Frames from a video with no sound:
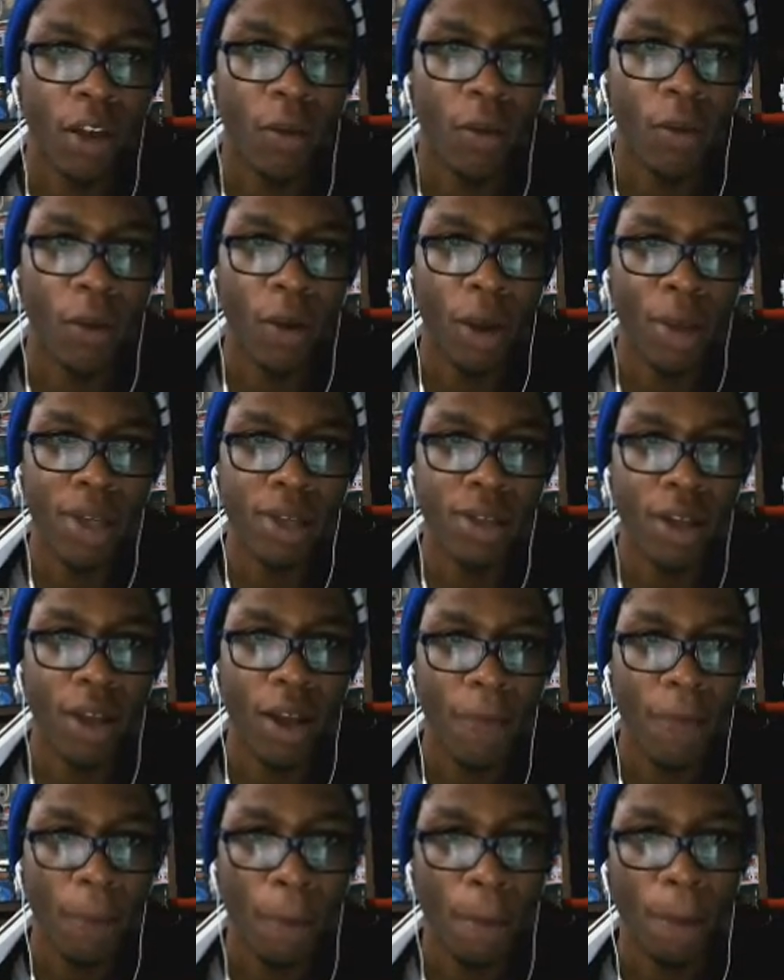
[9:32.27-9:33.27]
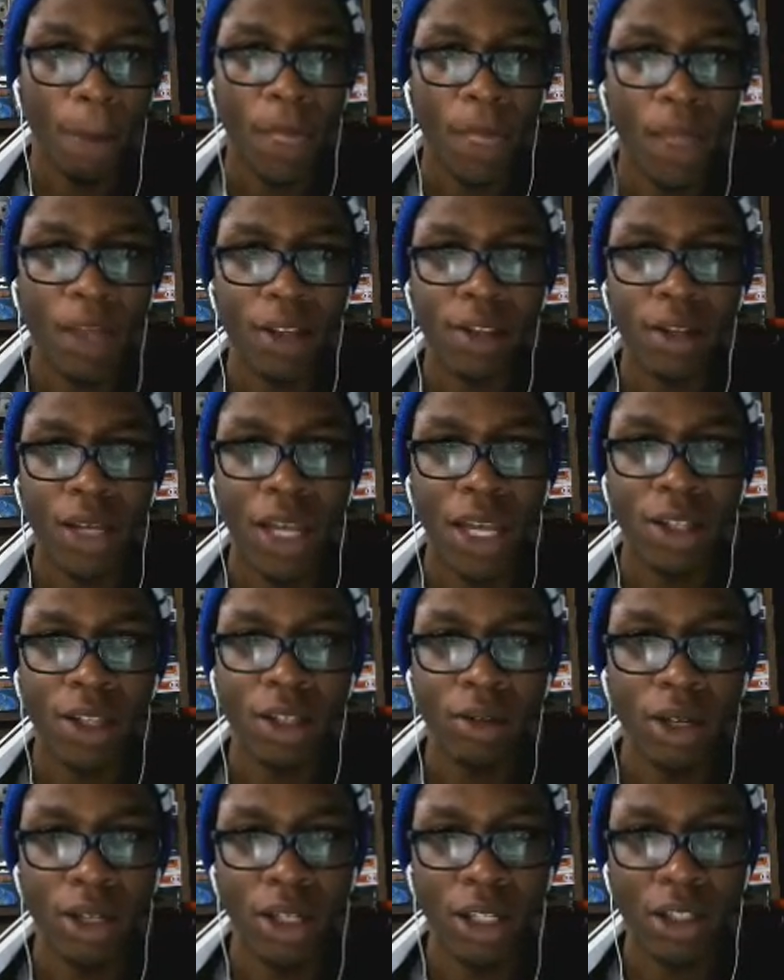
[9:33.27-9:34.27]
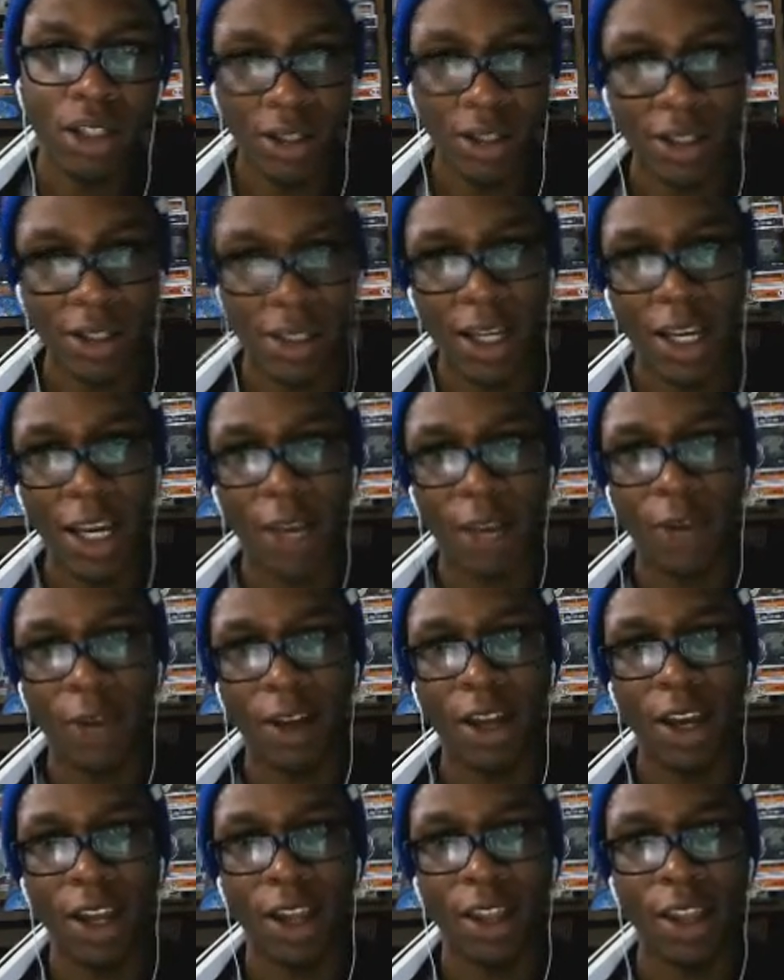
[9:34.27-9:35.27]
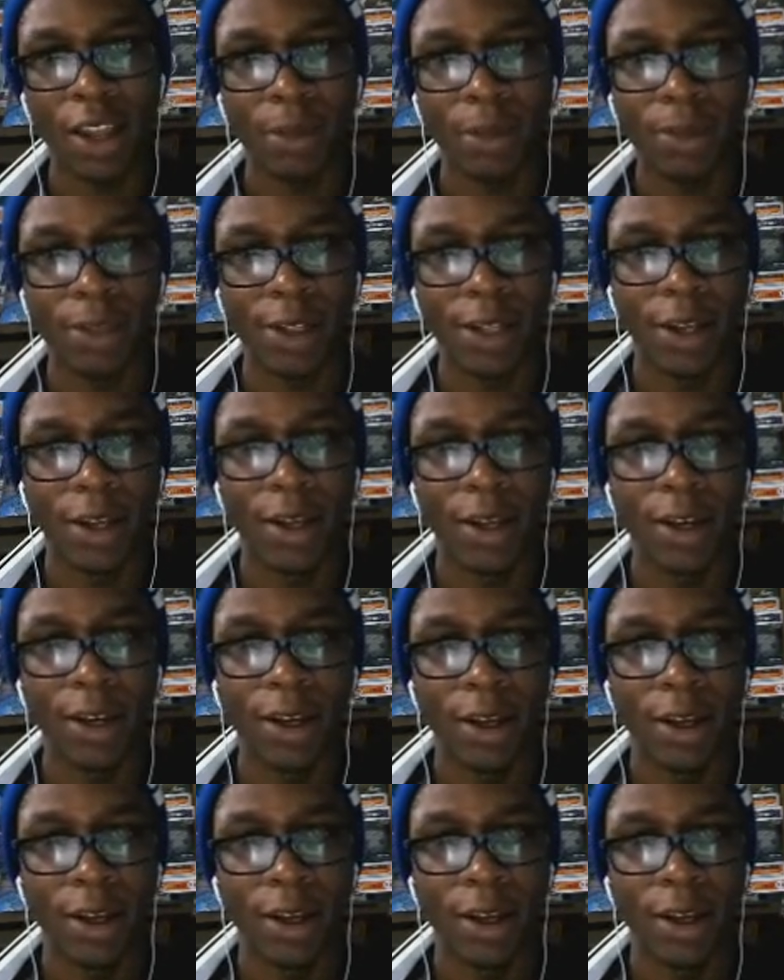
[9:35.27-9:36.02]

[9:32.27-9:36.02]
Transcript: Why am I... So, yeah, sometimes I start singing, I forget that I'm singing